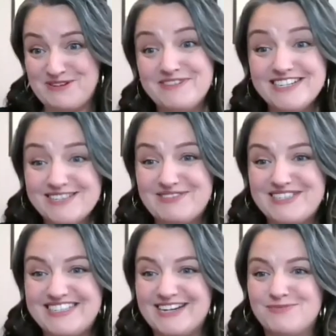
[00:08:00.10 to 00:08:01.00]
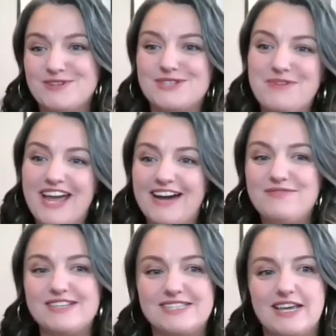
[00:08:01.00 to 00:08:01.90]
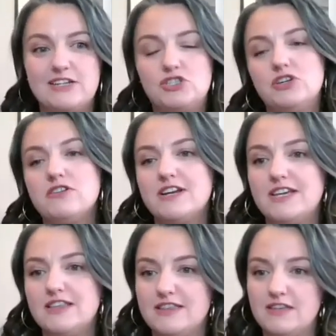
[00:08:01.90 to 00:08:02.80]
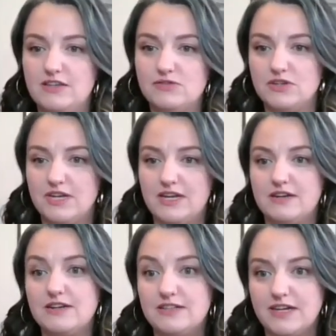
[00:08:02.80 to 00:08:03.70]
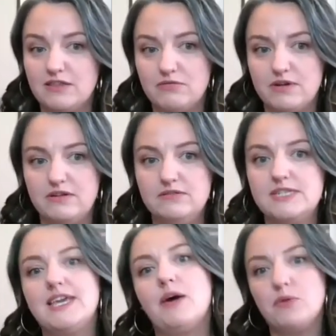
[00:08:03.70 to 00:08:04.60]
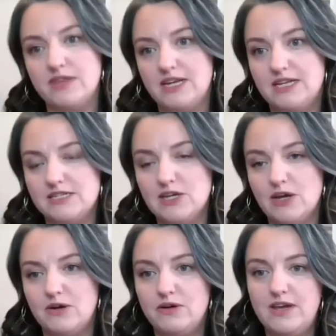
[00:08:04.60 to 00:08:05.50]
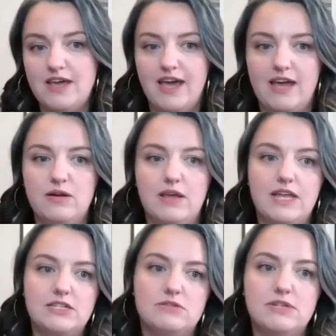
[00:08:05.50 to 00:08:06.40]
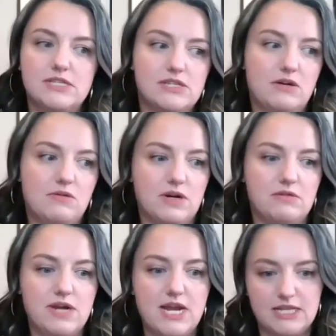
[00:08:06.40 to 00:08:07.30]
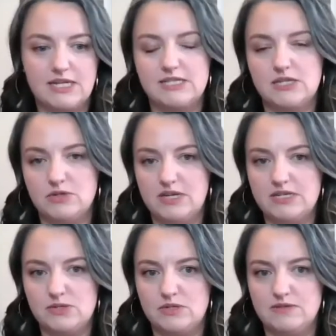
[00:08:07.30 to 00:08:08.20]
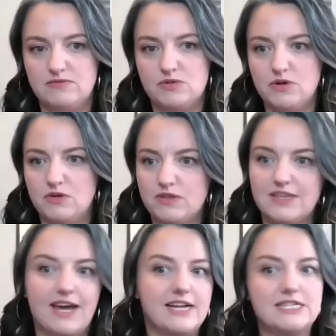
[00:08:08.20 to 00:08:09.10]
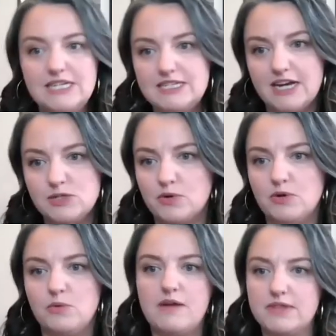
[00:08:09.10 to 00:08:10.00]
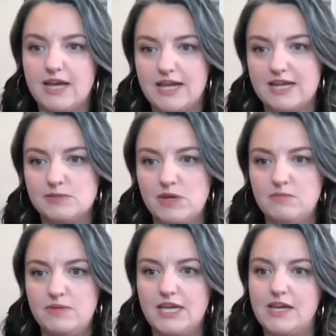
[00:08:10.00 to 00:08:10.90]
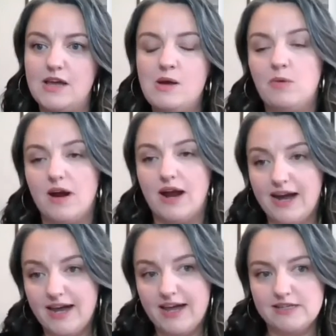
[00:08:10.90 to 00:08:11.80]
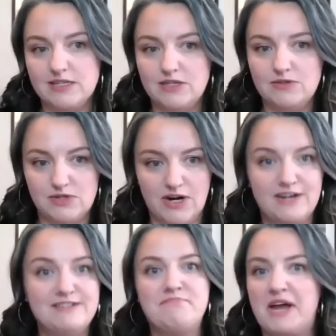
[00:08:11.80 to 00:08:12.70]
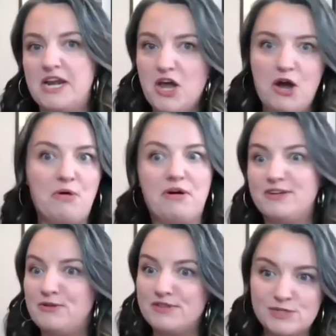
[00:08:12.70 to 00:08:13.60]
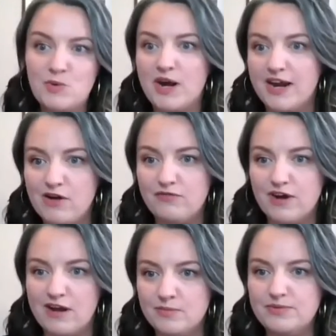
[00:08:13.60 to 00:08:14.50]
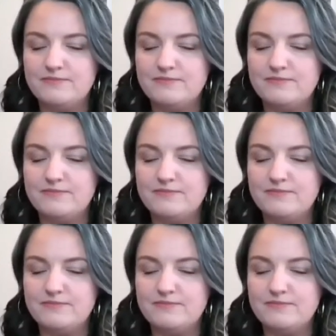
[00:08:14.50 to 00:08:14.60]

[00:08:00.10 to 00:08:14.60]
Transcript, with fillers: resource dashboard so we have this like journey that the user can click through to get where they need to go and in doing so we're creating that centralized source of truth at the it dashboard or wherever that case may be where i as a user i know you know this is where i go for help